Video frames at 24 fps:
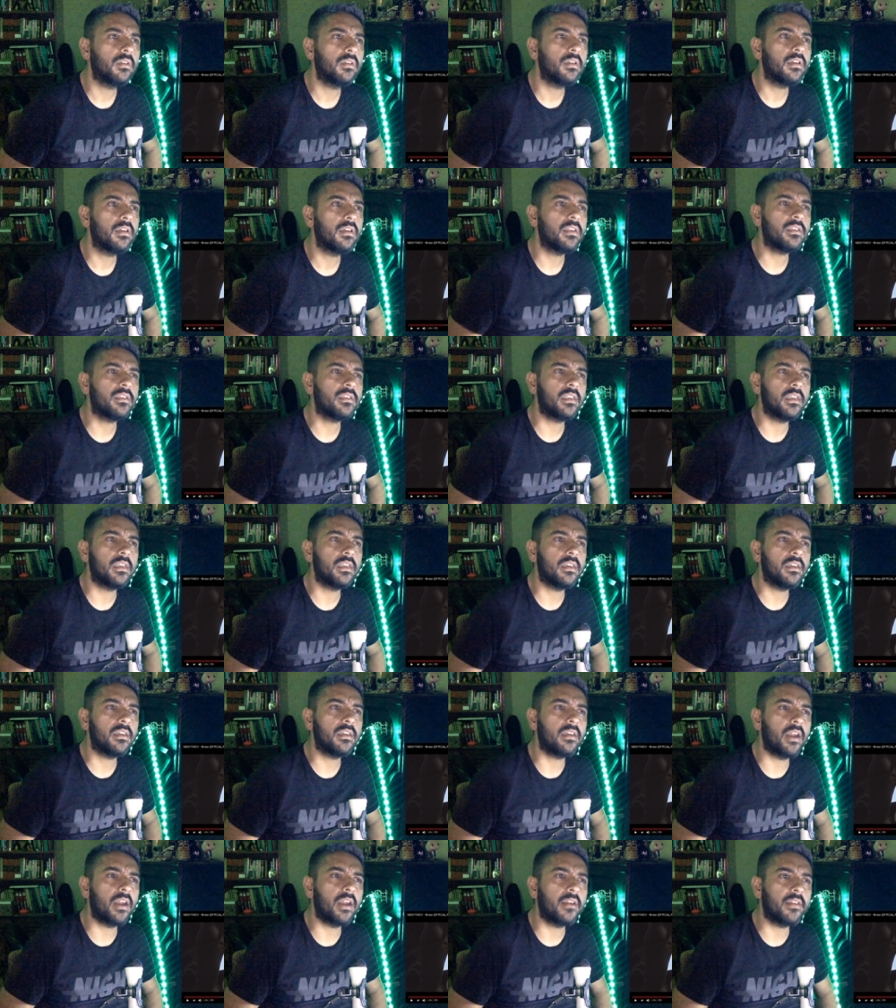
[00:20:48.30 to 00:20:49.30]
is the
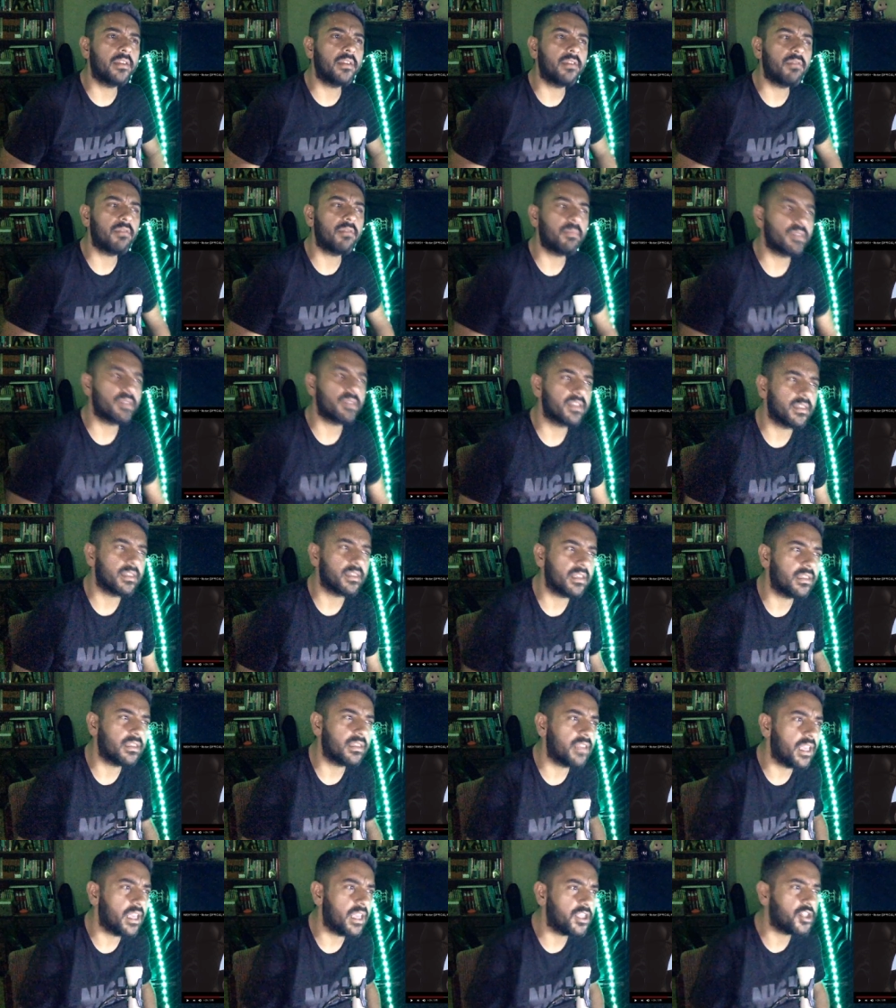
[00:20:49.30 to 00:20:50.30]
are they
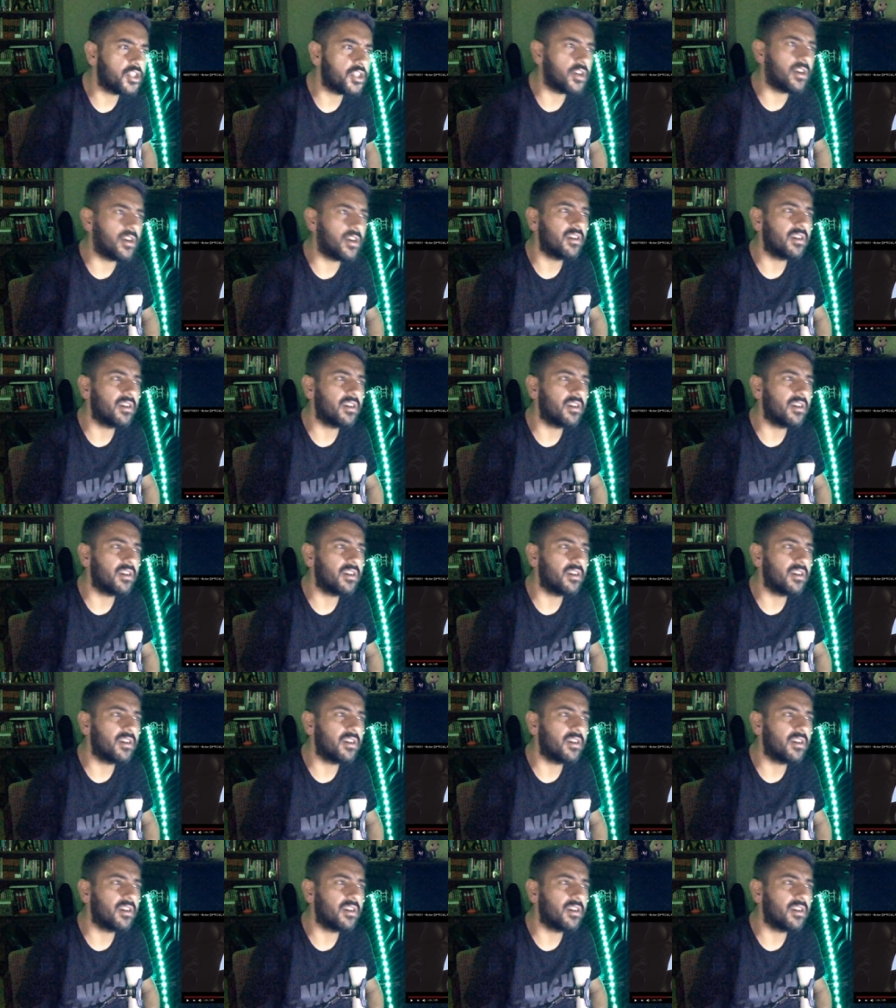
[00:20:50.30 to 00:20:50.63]
representing nature